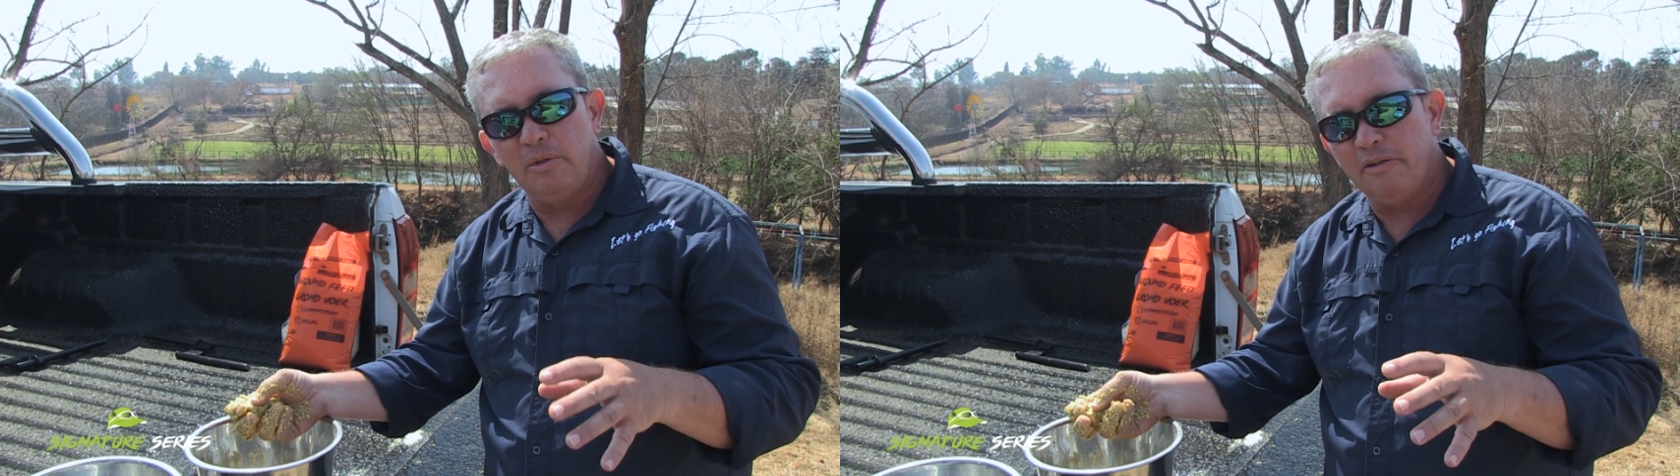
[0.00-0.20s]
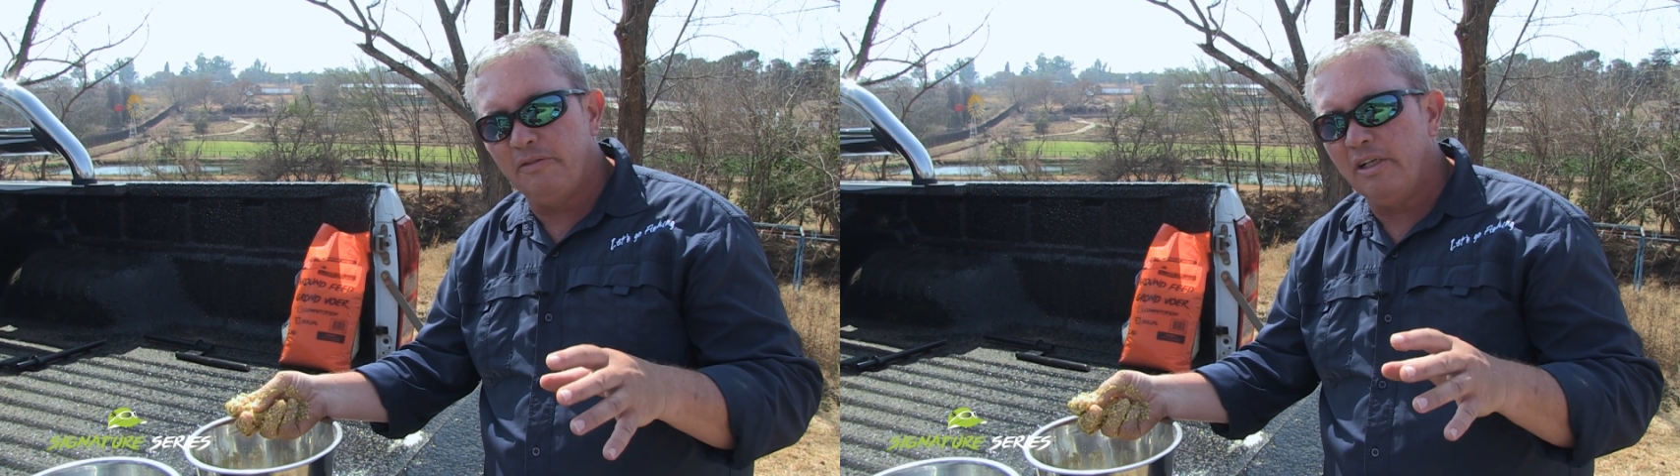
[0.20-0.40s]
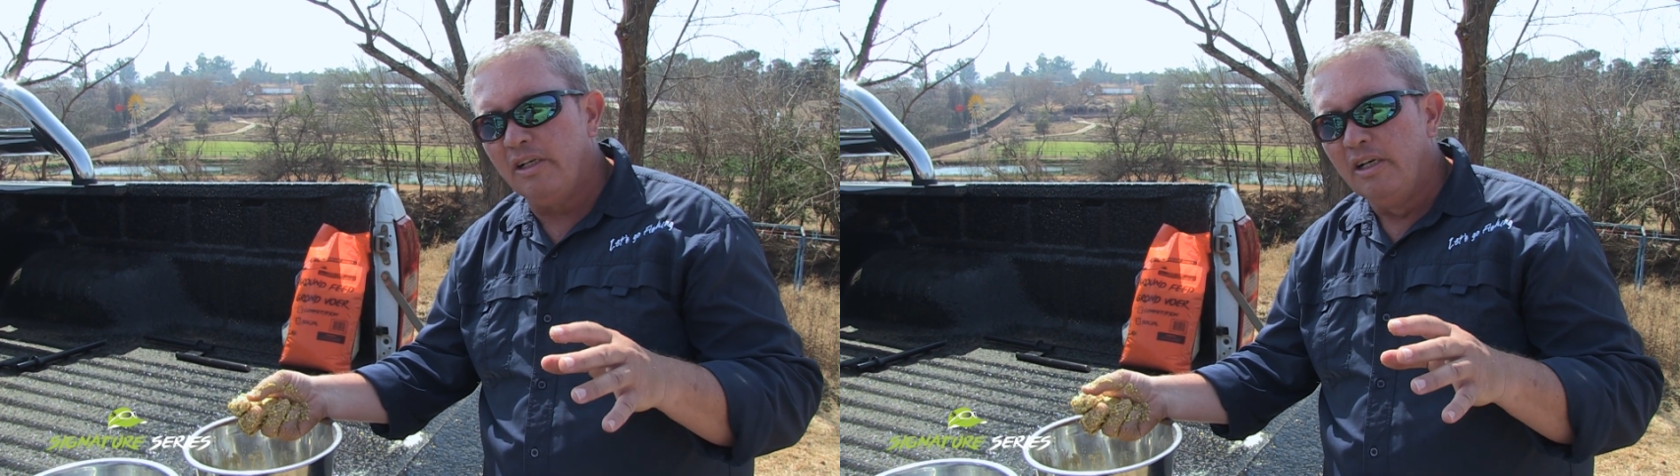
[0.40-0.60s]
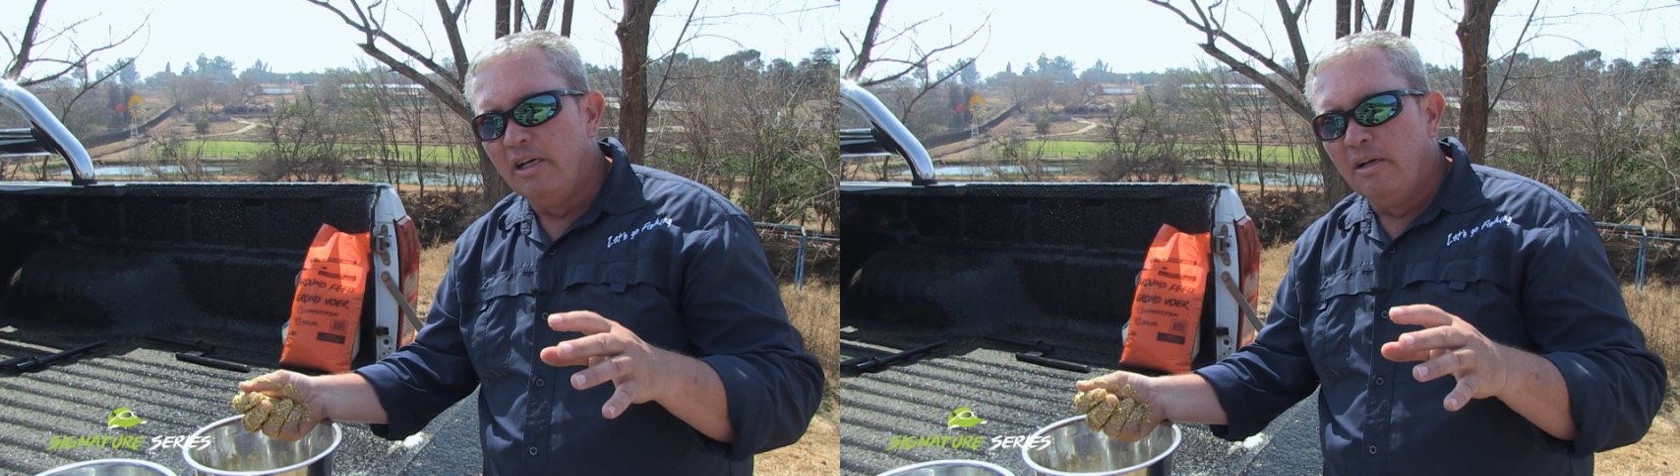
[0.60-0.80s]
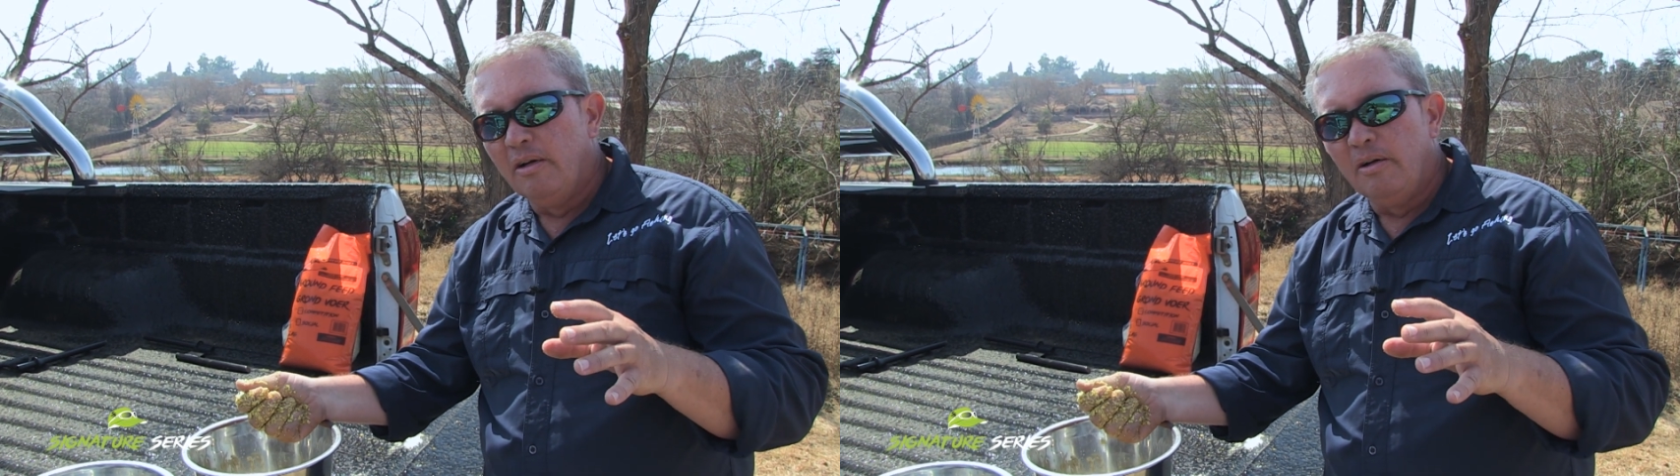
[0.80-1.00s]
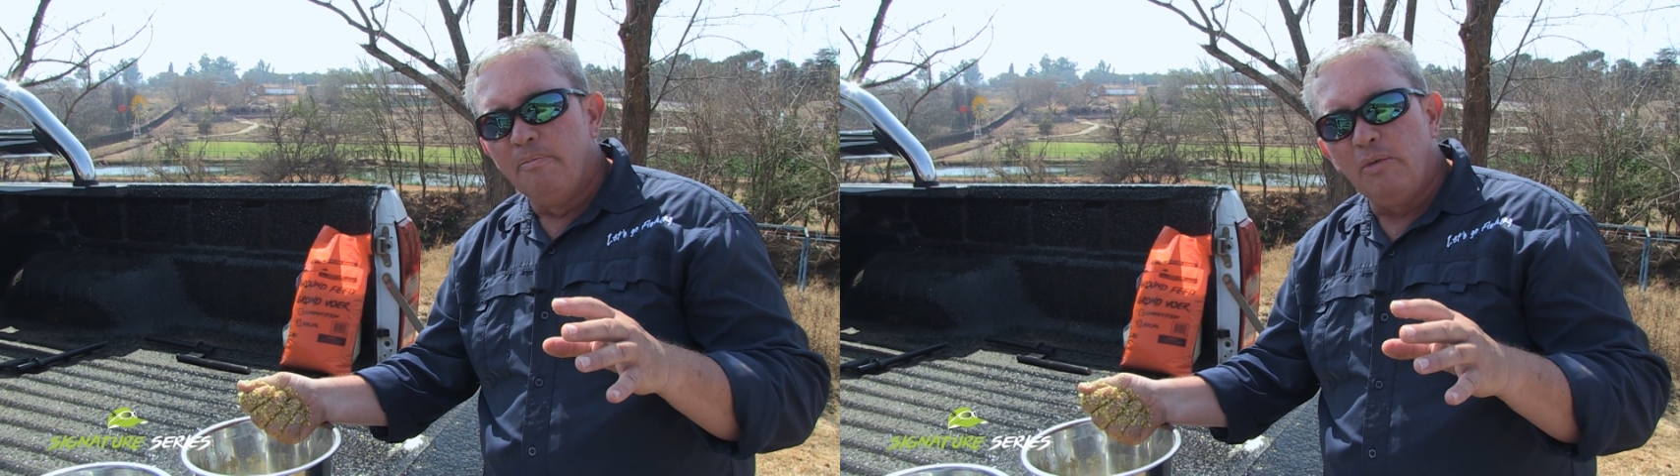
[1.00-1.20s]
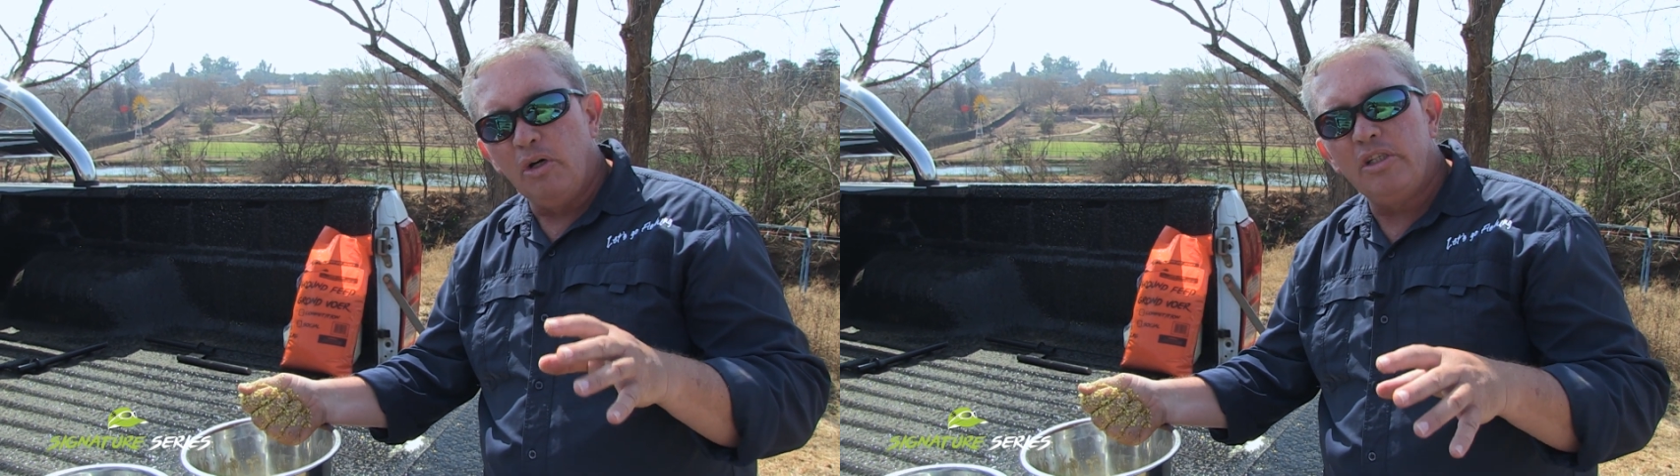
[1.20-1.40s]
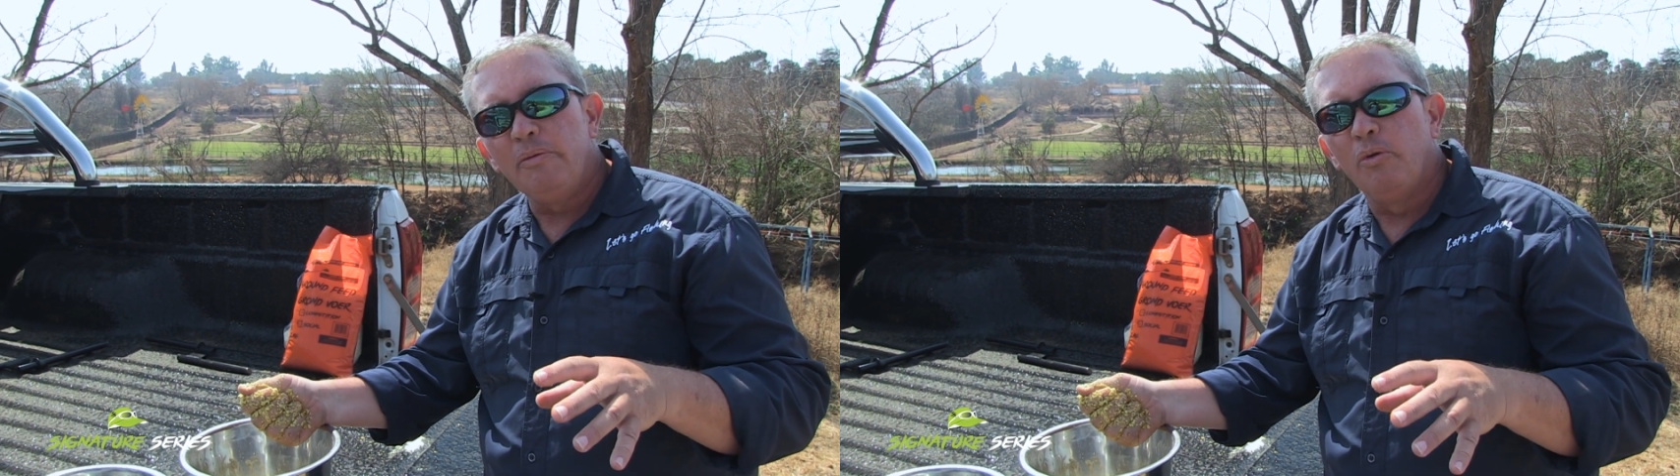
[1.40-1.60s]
One of the most